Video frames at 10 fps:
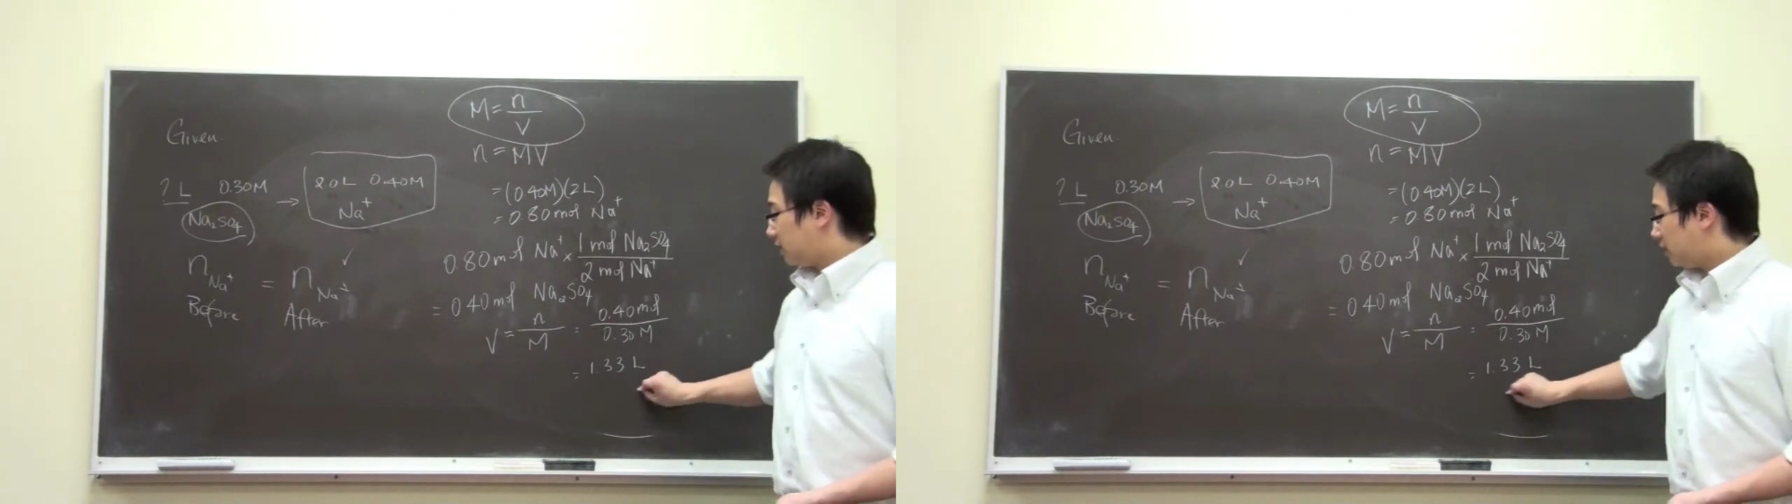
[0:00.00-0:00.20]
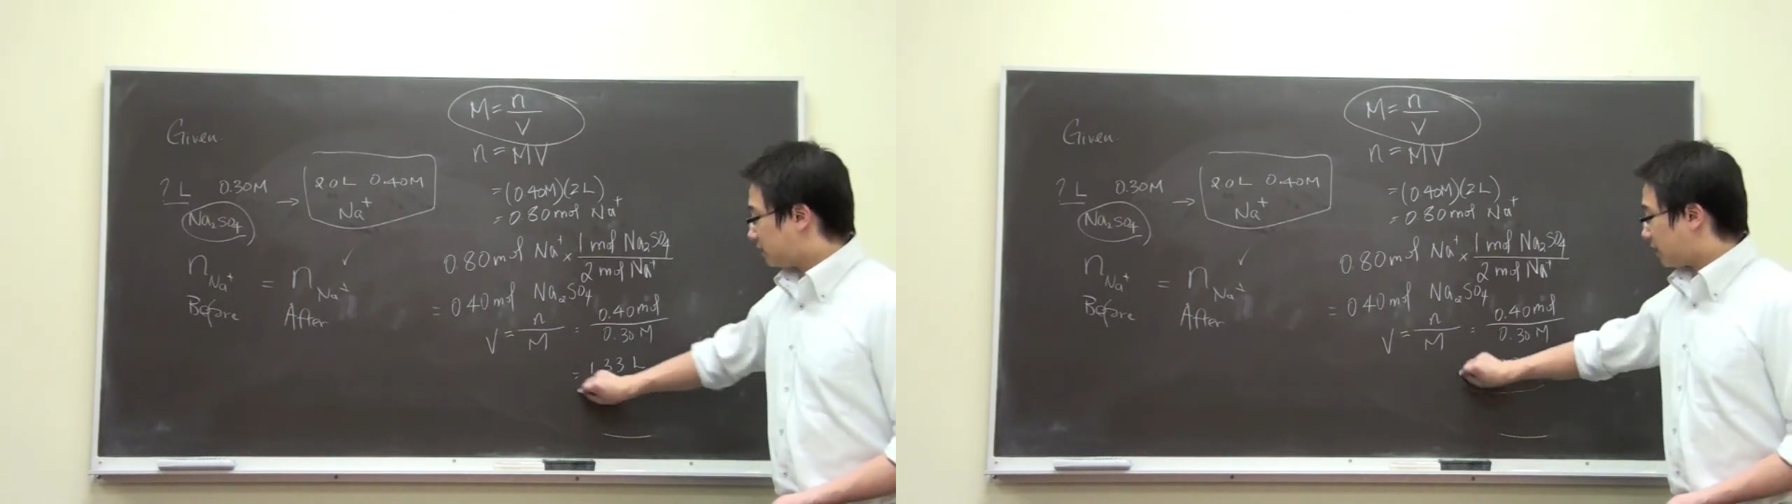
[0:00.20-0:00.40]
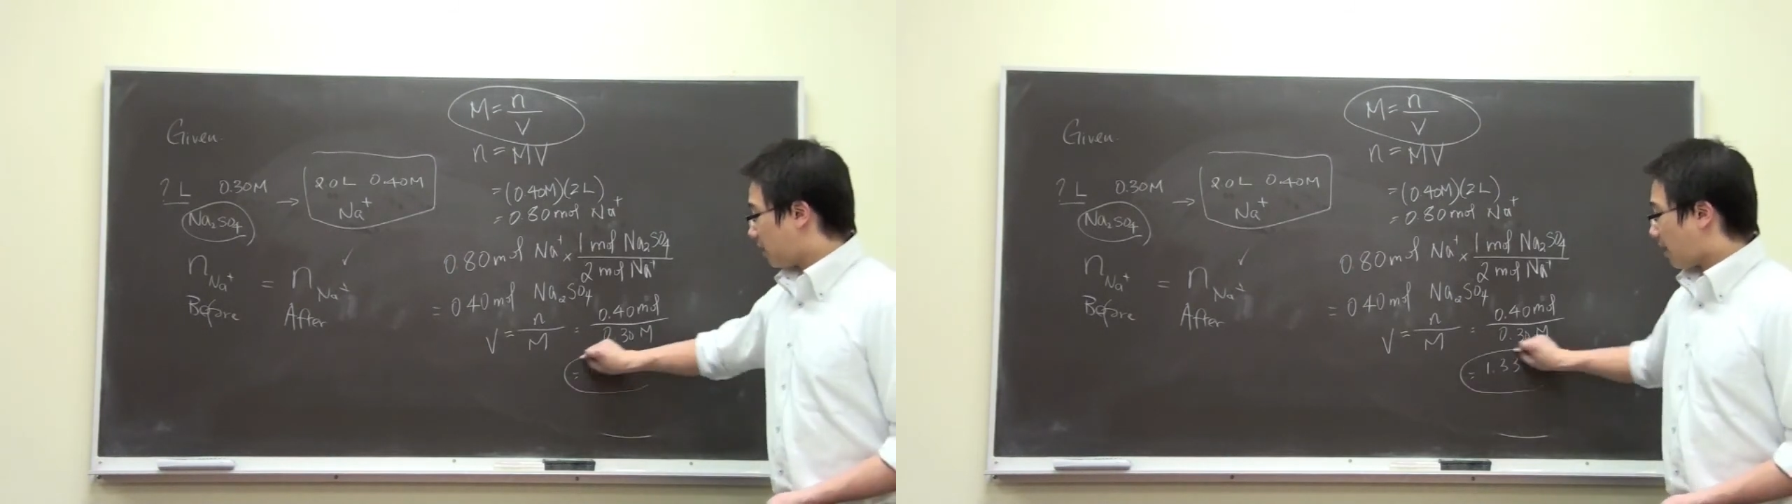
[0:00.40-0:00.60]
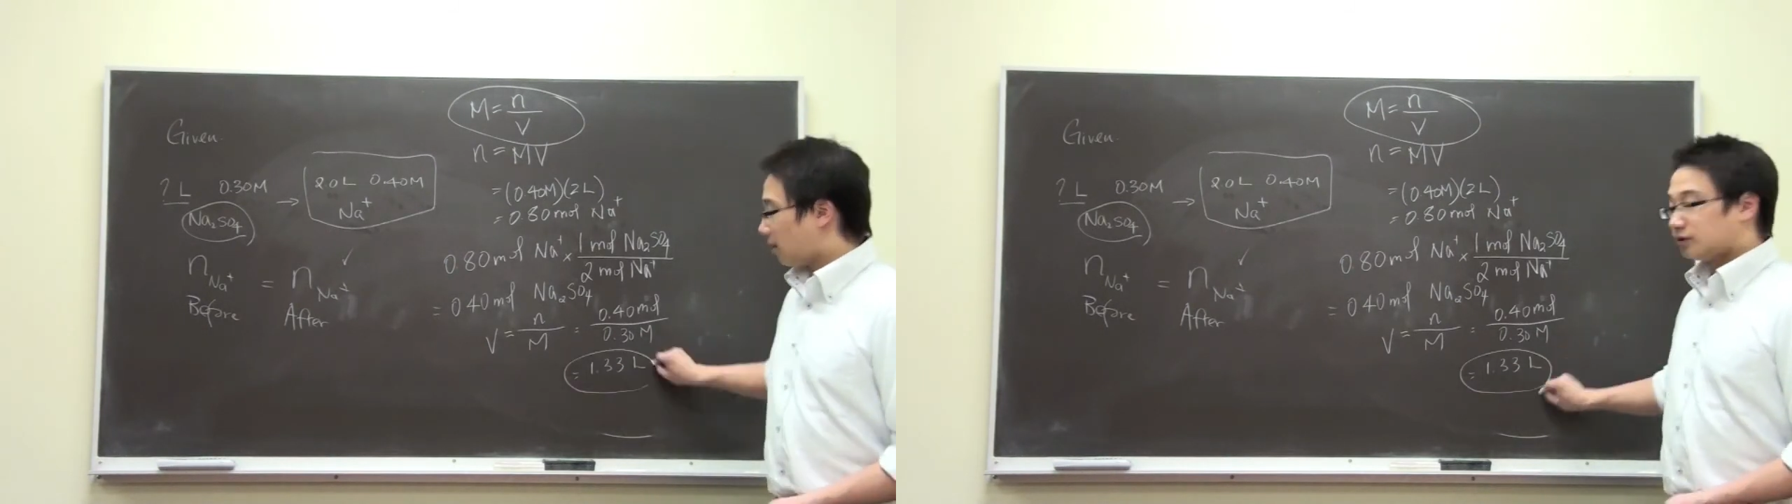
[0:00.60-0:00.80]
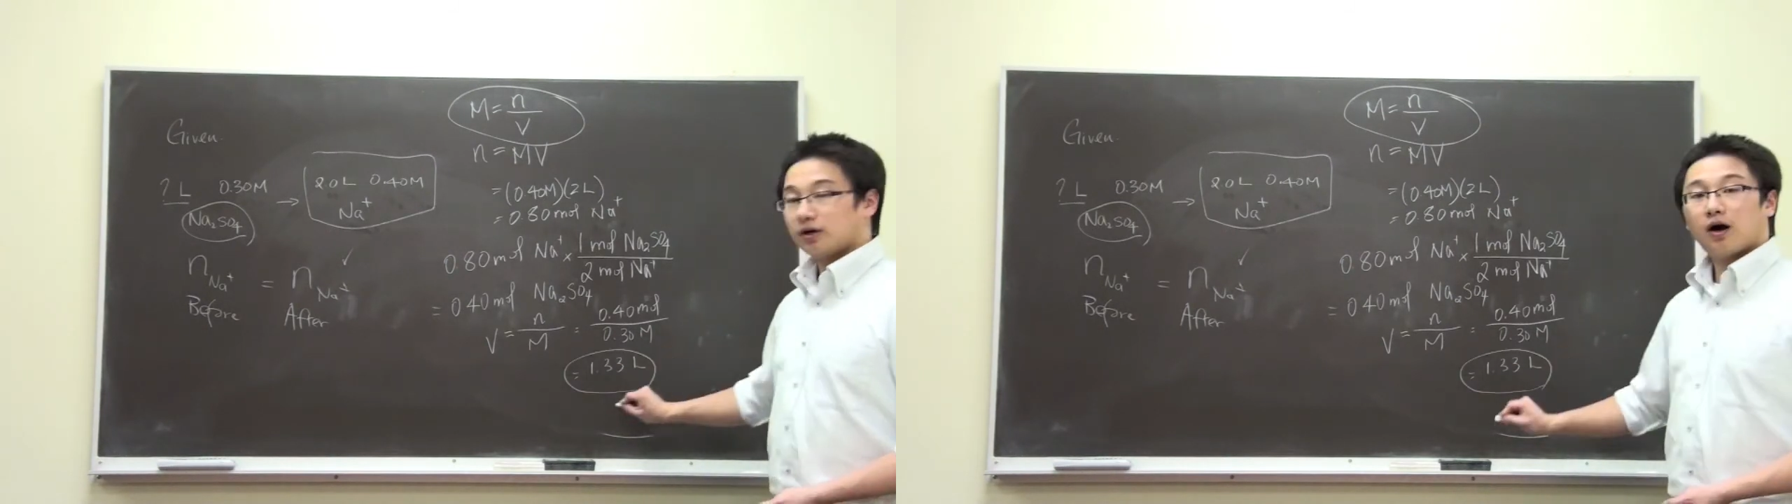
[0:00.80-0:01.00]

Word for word: is the amount